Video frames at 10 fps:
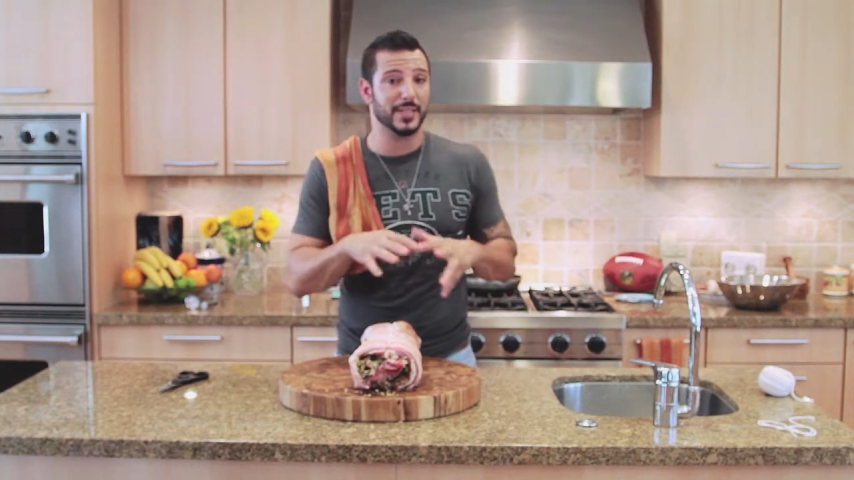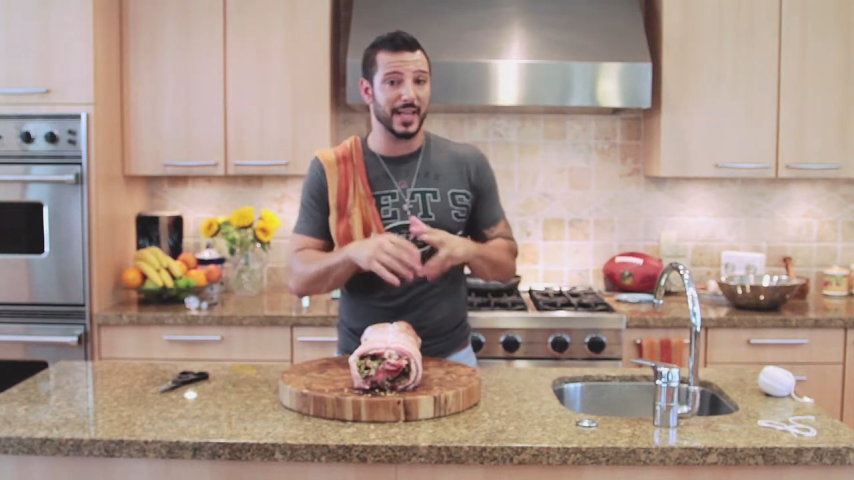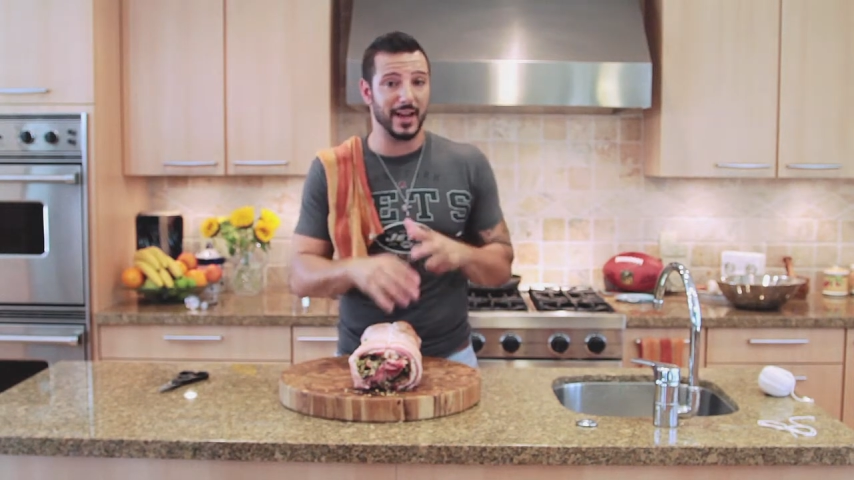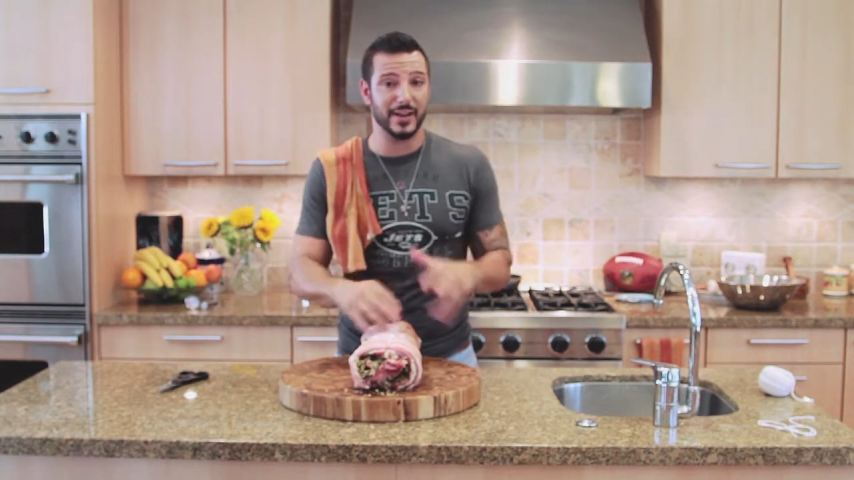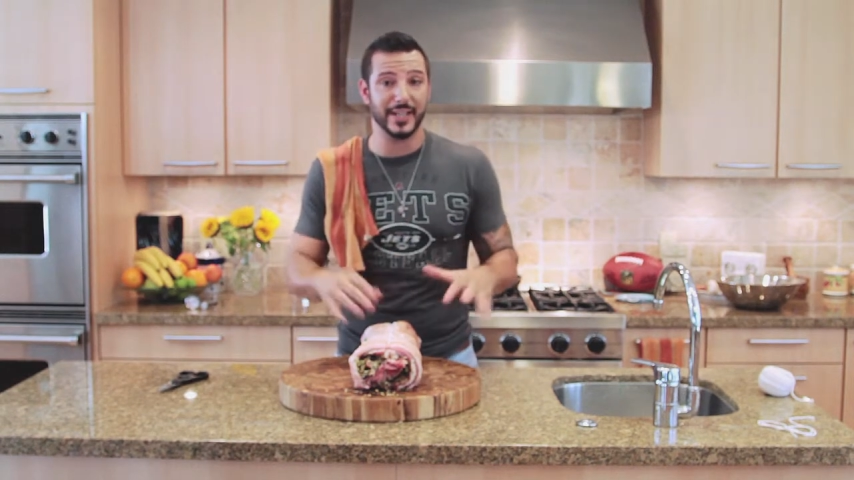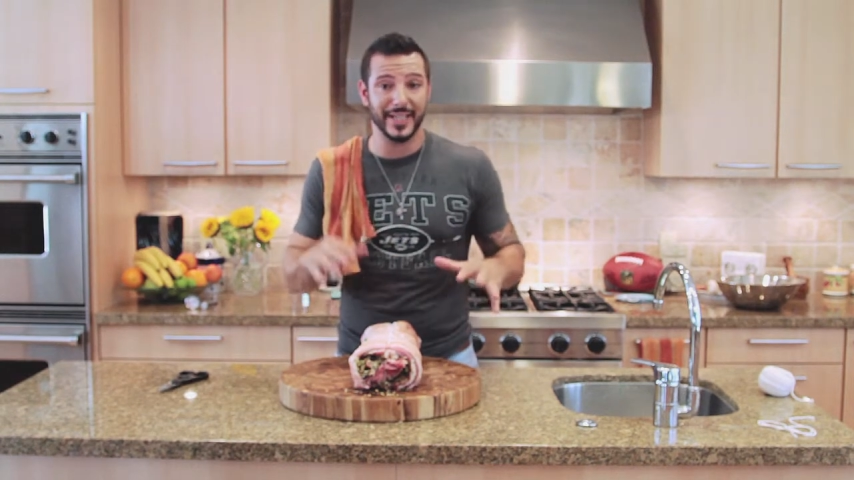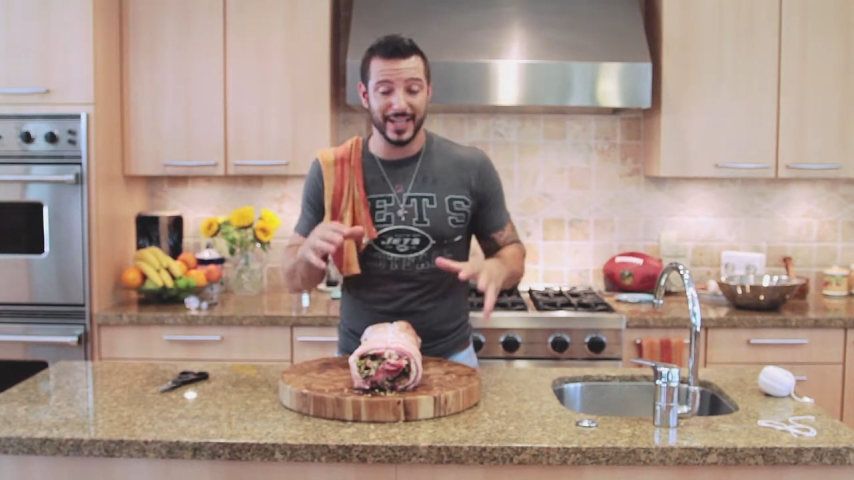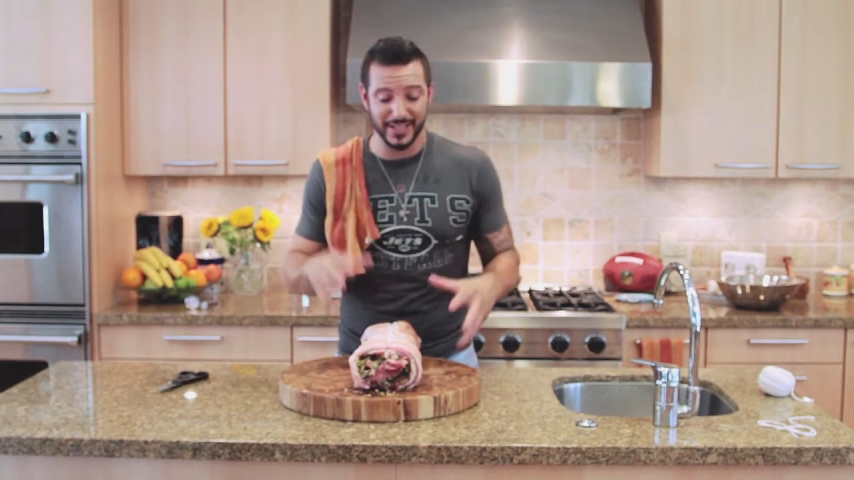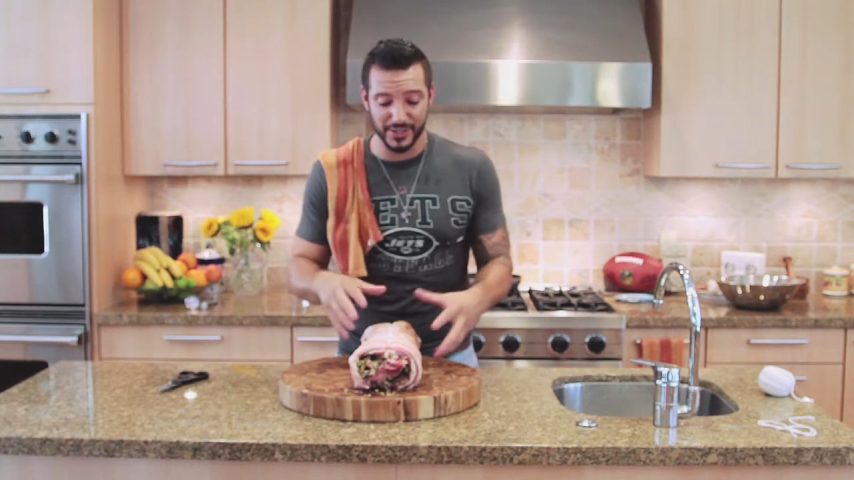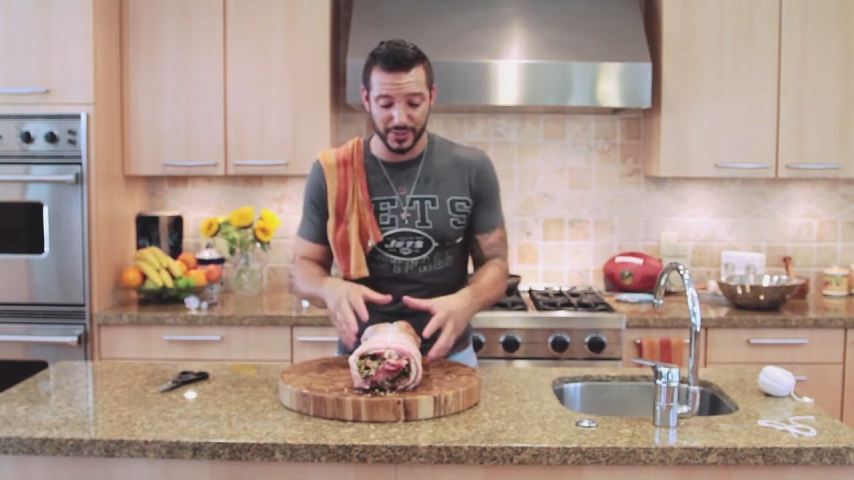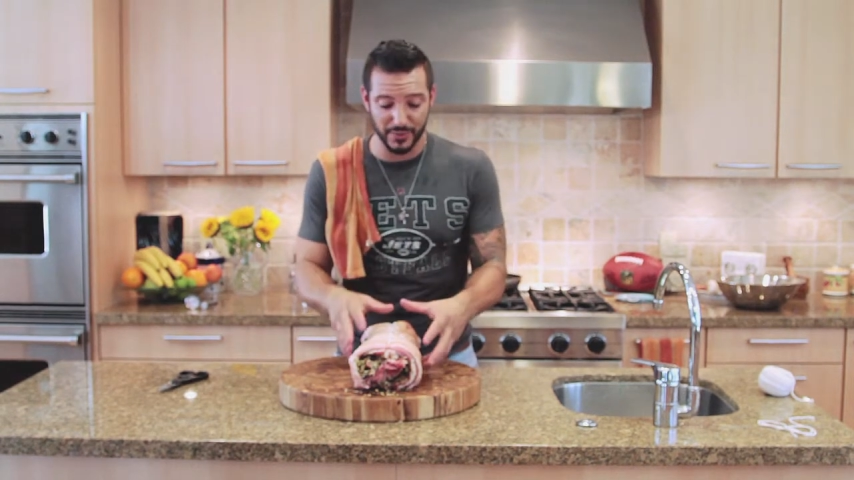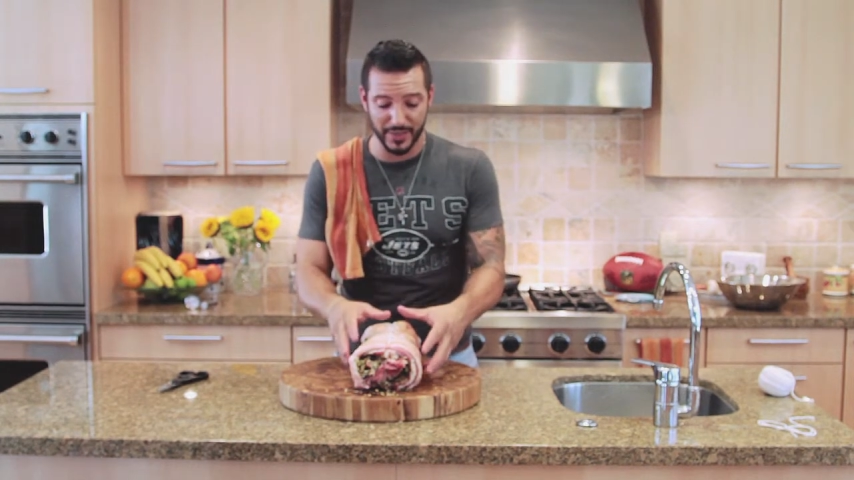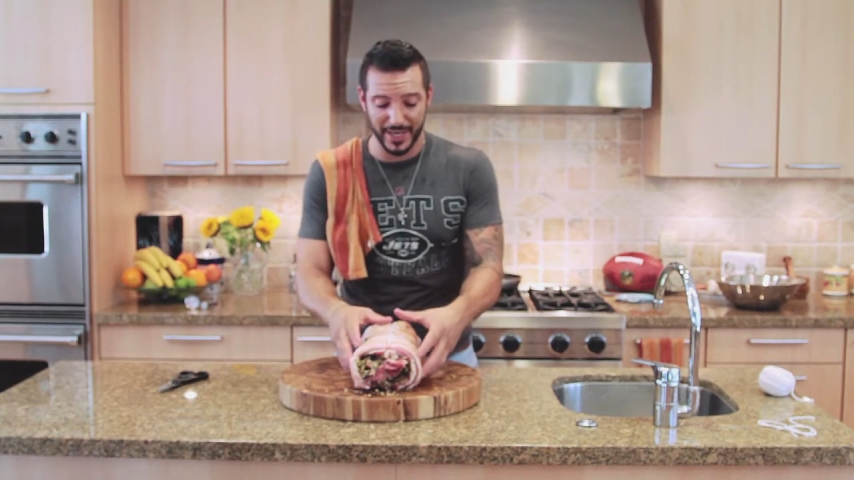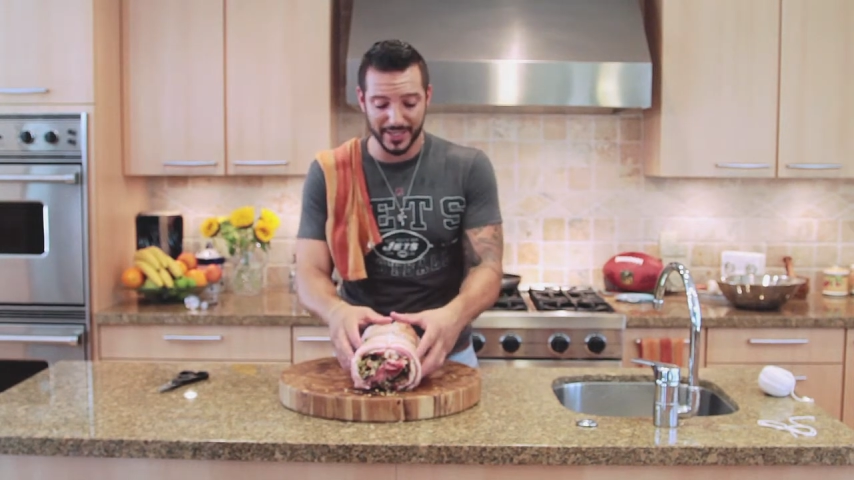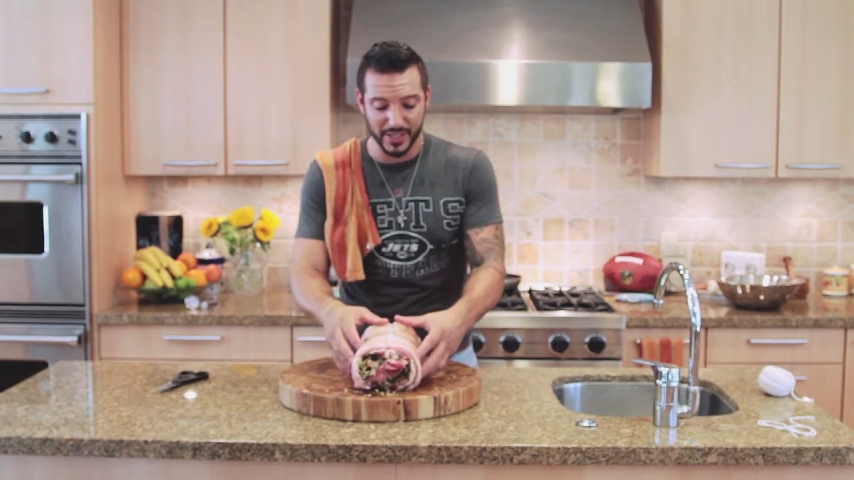down and get it into a
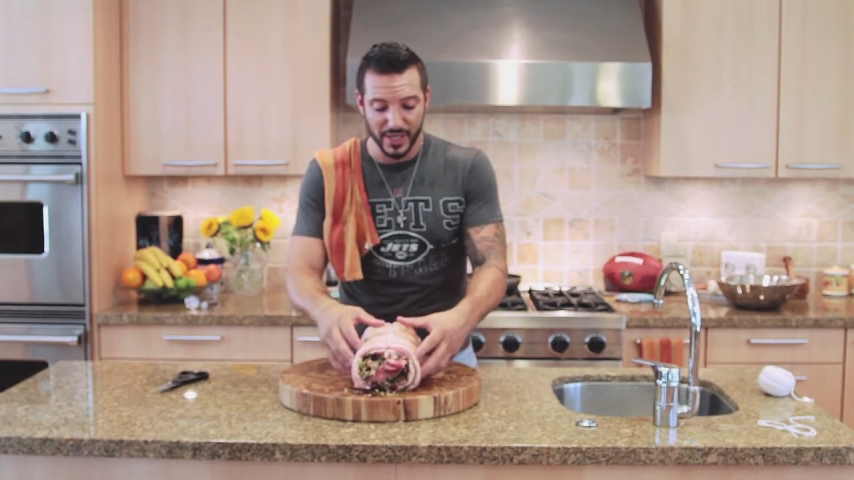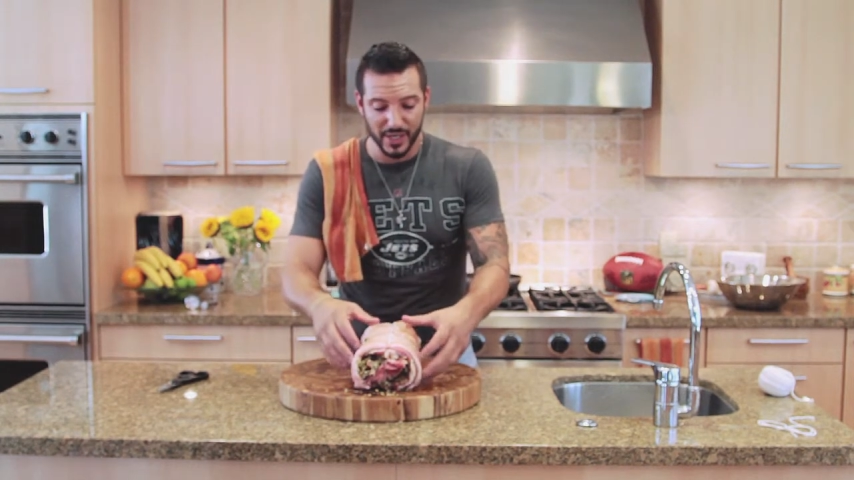nice